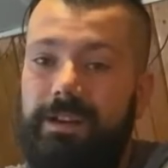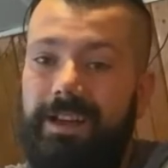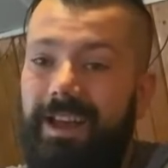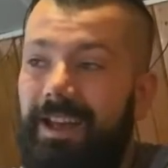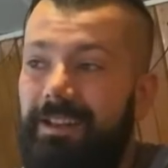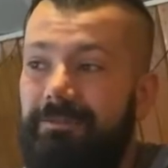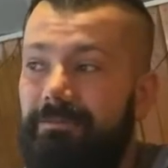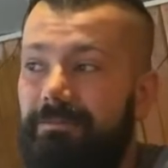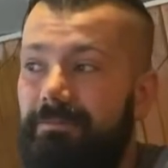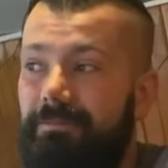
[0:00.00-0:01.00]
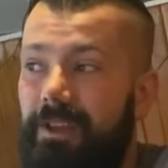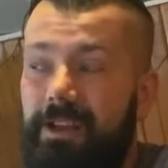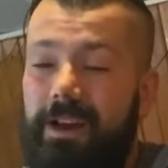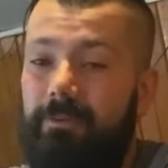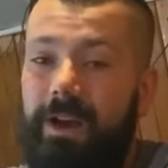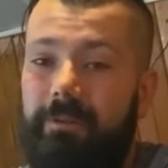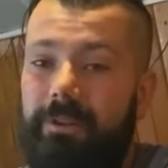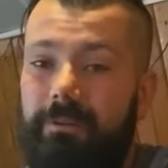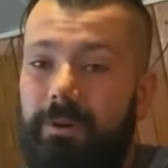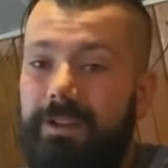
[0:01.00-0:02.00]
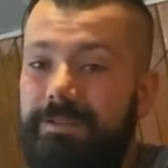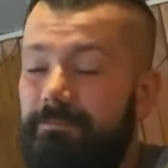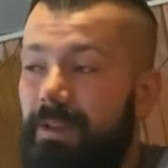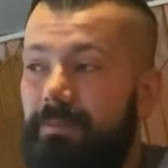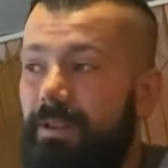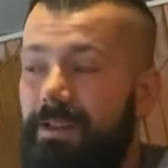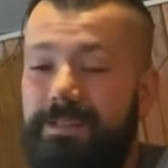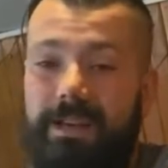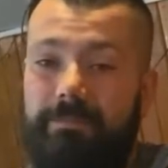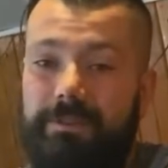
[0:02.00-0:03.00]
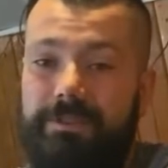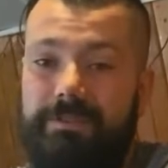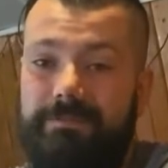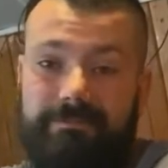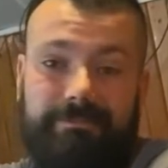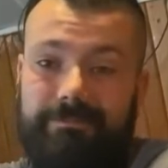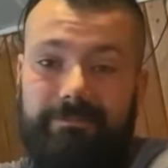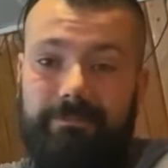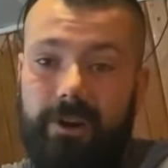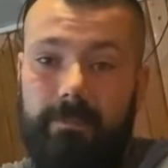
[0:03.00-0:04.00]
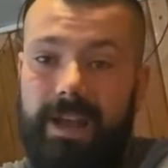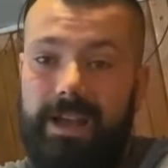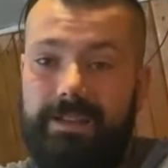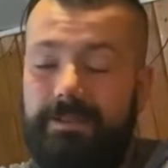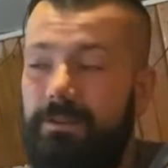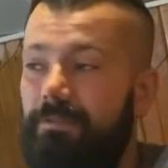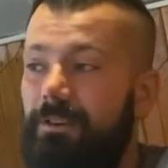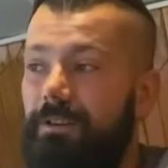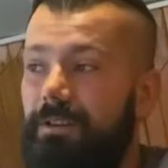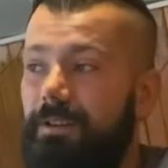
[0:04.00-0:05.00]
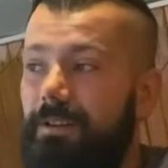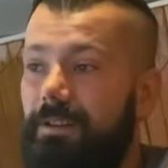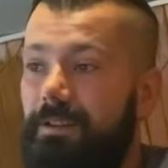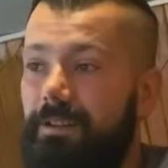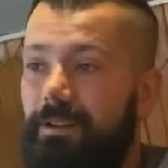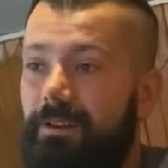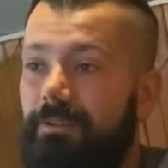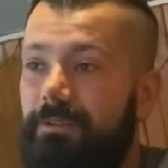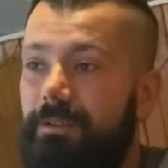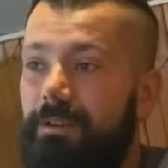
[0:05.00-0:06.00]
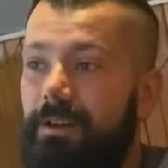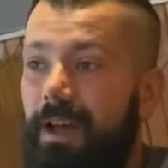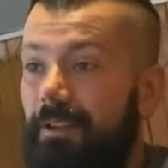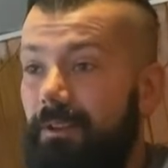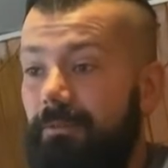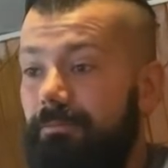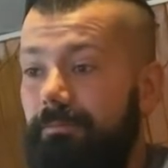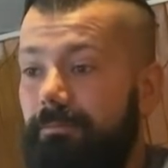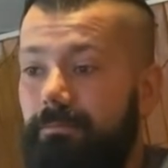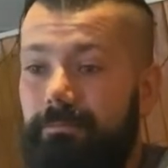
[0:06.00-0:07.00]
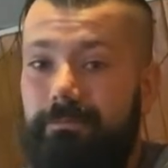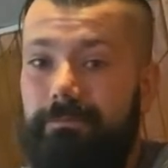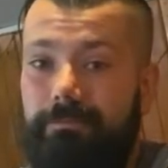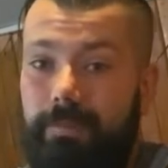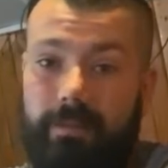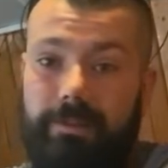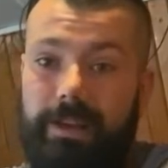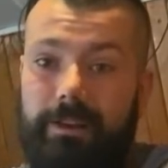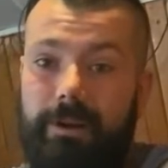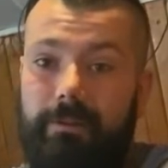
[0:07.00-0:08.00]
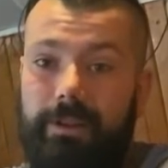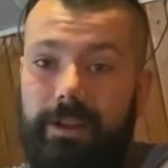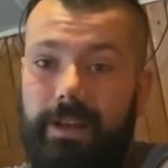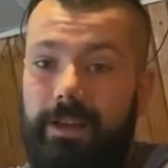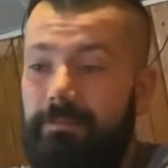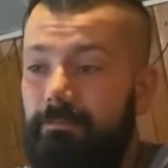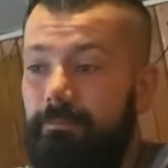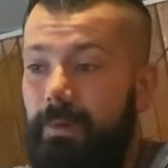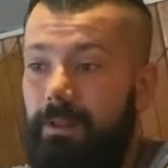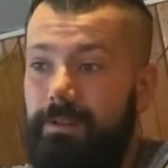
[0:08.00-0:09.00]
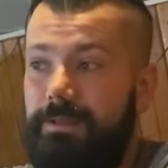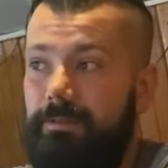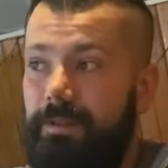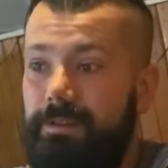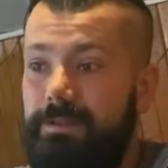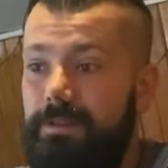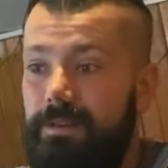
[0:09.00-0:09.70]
And they got away with it once. Maybe next time they'll just run my ass over, and they'll probably get away with it again by the looks of things.